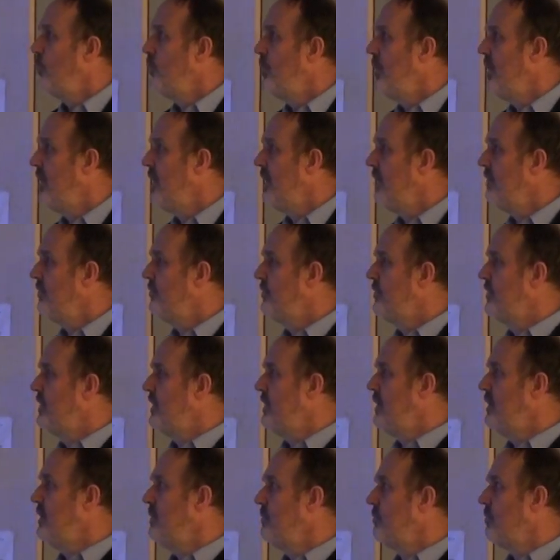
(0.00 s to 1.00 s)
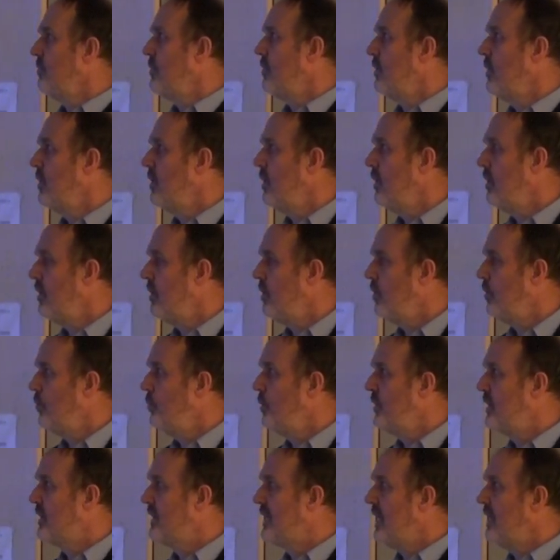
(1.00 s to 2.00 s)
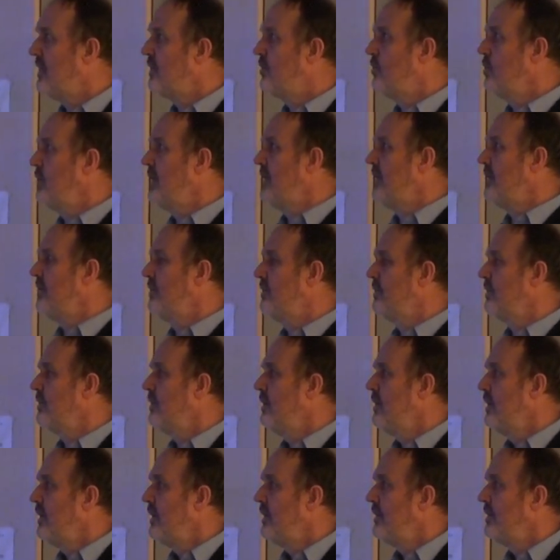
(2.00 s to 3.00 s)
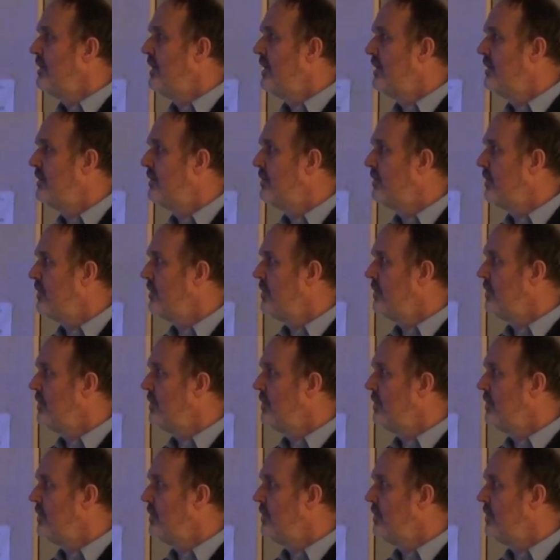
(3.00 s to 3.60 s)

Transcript: We have the uh, we calculate that